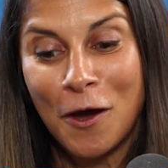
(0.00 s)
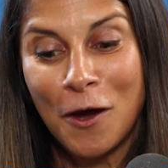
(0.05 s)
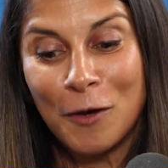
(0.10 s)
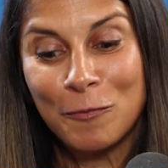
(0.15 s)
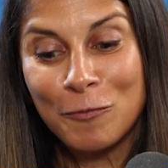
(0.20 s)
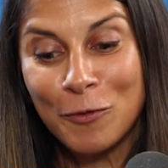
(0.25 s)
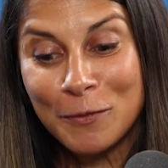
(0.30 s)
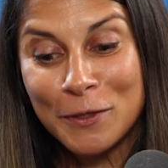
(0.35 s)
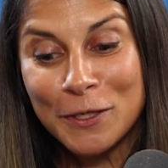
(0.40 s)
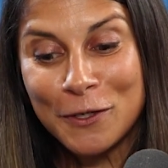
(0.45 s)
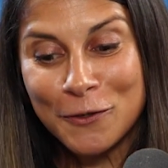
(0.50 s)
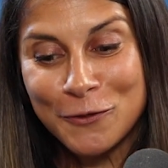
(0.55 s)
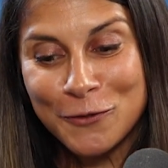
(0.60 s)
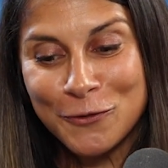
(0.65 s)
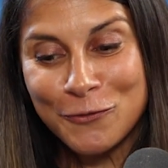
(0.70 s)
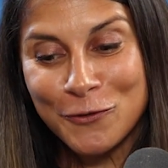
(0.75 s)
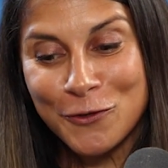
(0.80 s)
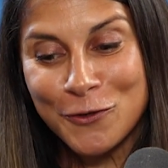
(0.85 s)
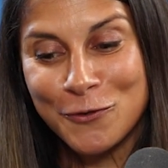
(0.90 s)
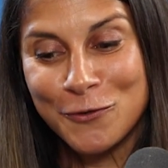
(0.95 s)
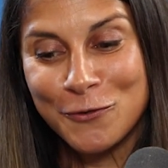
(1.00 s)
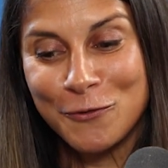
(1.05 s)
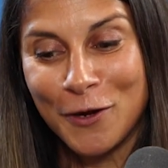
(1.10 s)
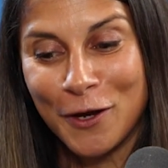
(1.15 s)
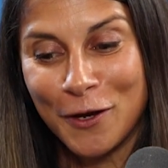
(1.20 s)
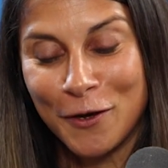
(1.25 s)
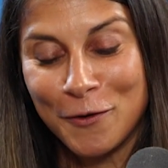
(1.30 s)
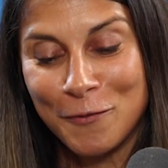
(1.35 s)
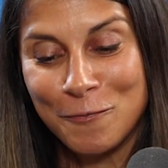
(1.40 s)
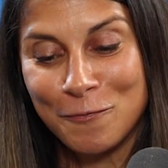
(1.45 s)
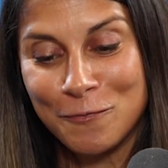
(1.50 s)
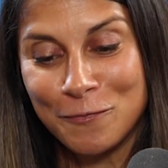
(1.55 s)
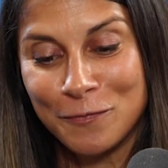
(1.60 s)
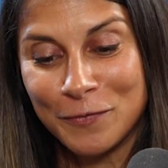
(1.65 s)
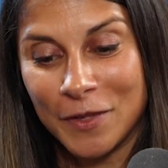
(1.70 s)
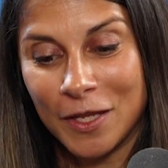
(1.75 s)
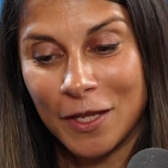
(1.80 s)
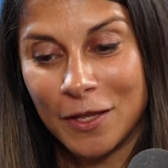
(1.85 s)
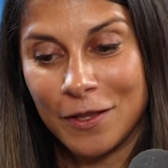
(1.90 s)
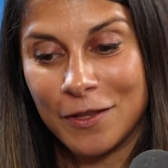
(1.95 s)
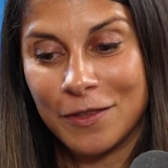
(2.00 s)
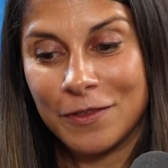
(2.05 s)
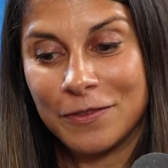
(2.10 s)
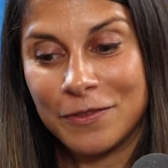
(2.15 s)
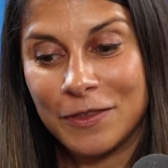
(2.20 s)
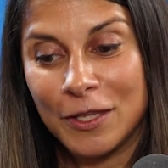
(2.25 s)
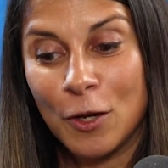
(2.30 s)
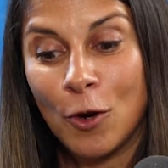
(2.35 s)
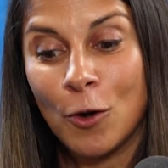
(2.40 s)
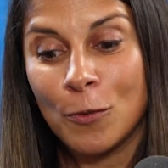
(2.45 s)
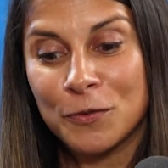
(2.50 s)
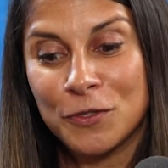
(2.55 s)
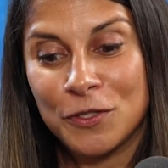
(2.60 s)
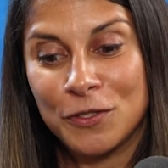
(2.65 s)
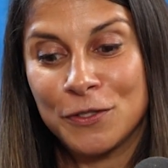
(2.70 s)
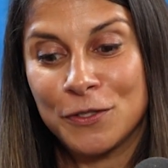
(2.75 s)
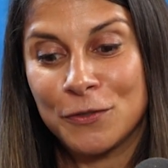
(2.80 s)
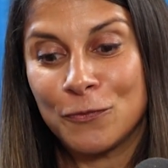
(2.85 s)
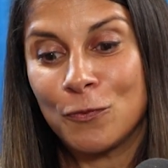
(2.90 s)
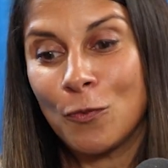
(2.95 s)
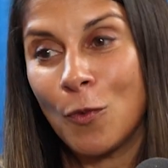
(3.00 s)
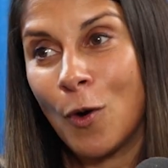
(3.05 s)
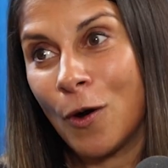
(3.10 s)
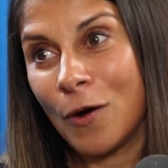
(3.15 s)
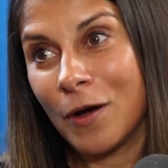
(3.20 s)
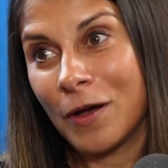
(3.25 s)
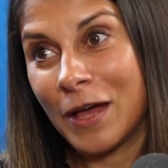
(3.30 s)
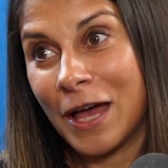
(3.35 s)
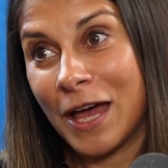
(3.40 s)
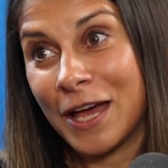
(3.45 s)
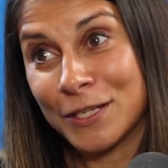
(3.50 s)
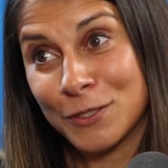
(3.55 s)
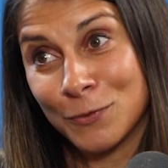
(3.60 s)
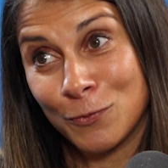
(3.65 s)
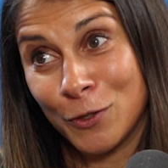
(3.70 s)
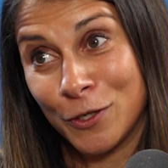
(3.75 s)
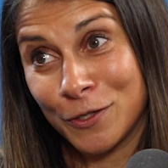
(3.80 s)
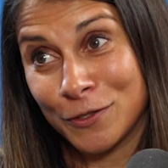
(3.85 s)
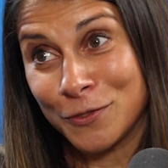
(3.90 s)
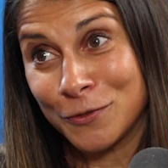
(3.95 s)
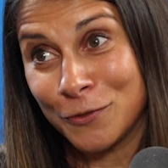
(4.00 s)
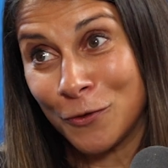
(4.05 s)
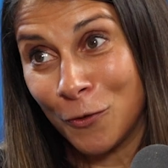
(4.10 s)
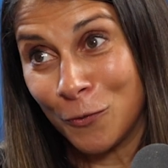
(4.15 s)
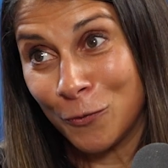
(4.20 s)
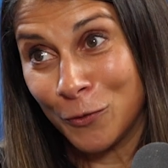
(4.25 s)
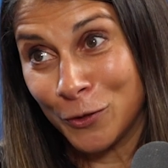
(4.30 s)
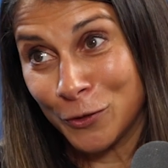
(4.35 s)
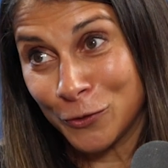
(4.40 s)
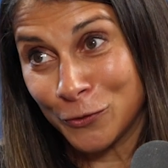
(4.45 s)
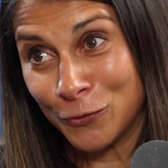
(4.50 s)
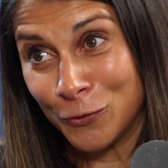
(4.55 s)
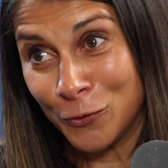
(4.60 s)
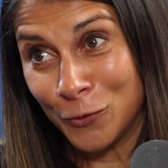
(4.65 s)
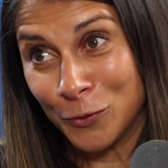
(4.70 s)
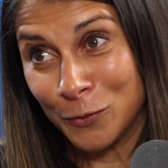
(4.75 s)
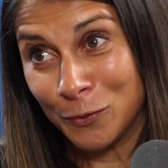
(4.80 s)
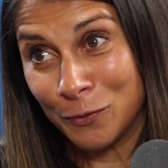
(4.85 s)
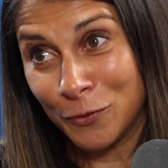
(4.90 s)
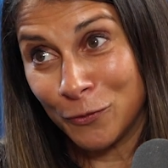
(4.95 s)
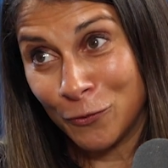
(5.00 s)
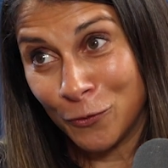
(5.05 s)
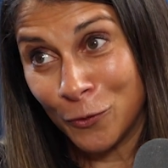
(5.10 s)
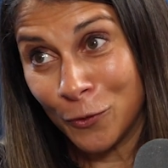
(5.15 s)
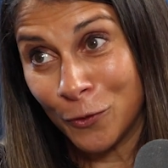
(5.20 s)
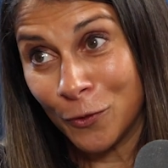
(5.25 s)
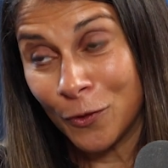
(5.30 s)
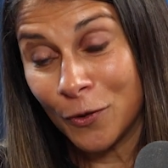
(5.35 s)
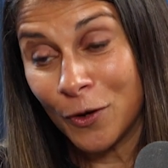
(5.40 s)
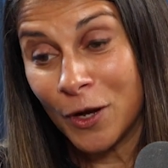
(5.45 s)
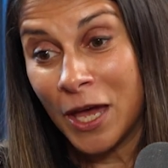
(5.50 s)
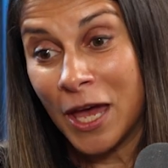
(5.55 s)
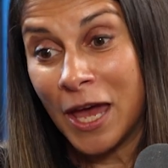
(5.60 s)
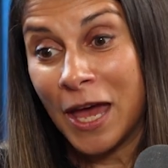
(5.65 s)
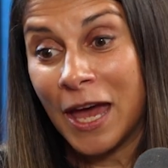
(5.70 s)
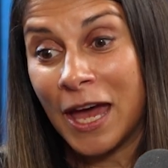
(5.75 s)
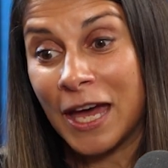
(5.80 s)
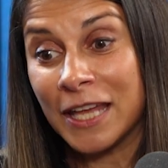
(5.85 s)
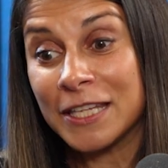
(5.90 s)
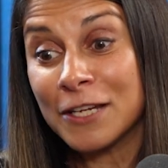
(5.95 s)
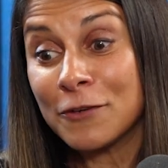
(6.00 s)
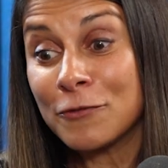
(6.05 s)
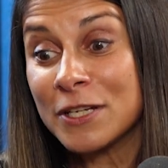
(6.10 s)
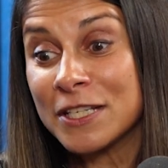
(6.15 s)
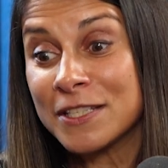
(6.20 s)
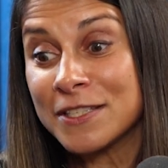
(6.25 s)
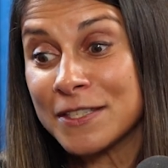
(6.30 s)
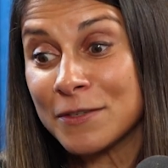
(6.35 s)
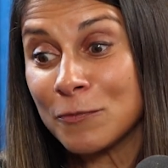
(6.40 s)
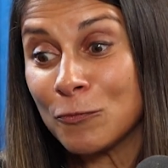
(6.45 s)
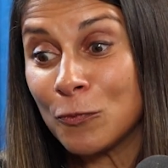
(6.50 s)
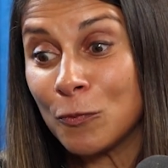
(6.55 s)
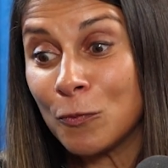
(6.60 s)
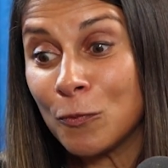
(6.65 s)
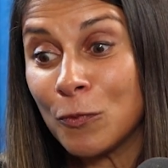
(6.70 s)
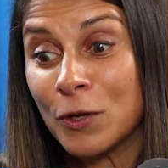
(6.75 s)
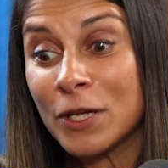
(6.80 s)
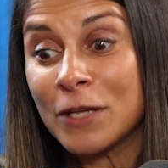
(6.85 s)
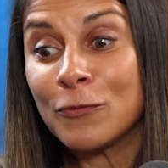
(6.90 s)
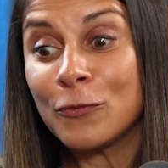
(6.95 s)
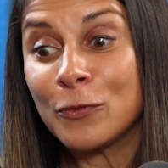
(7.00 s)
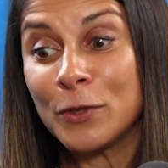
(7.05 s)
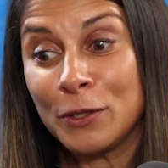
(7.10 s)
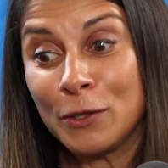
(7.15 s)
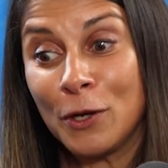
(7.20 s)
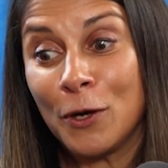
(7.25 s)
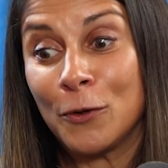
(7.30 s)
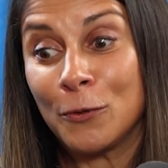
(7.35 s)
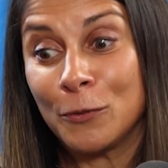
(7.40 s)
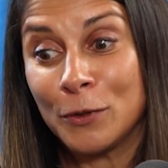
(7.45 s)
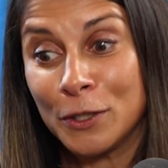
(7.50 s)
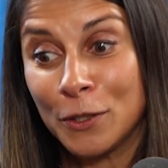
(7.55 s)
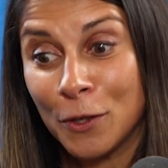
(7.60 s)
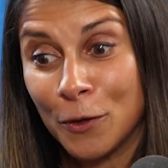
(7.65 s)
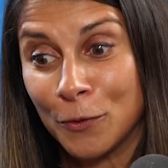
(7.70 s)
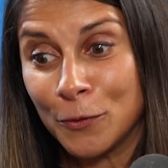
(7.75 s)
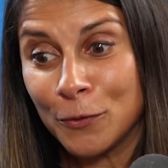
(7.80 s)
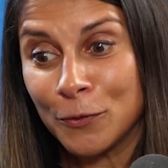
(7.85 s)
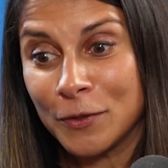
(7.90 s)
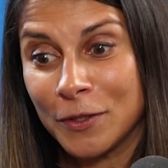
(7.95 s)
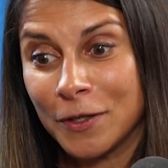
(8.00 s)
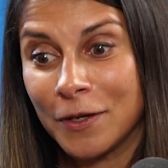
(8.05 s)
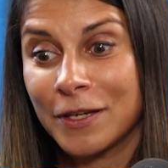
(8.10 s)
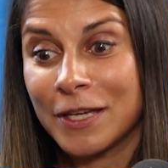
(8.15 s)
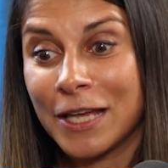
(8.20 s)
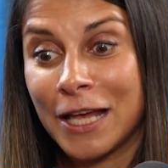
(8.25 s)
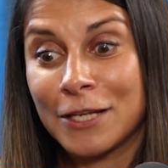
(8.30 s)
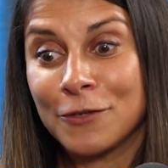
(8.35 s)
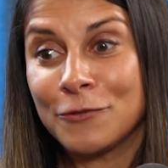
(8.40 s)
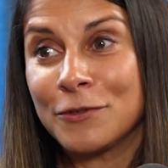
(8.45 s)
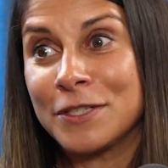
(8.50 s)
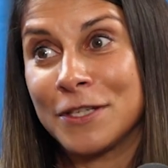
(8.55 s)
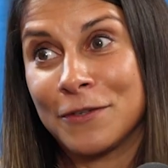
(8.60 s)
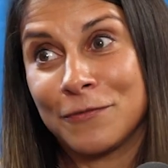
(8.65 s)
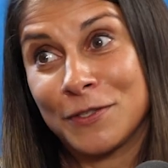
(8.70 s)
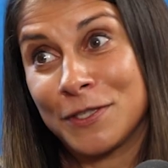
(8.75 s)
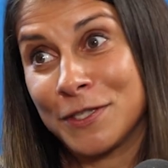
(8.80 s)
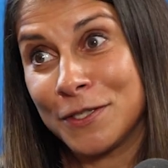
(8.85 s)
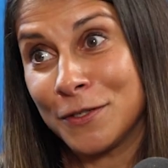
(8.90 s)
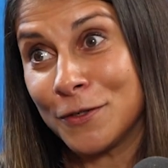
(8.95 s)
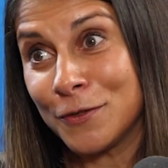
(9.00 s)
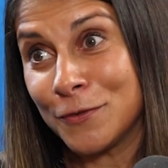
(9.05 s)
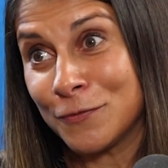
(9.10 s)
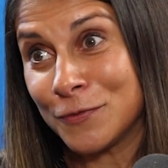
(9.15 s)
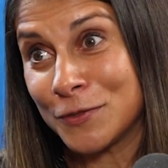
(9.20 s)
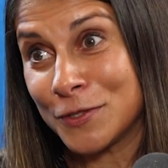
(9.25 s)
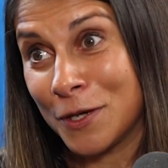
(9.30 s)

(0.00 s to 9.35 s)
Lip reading: I'd probably go through the options of what has worked and not worked for them before. And there is, whatever we know that a calorie deficit of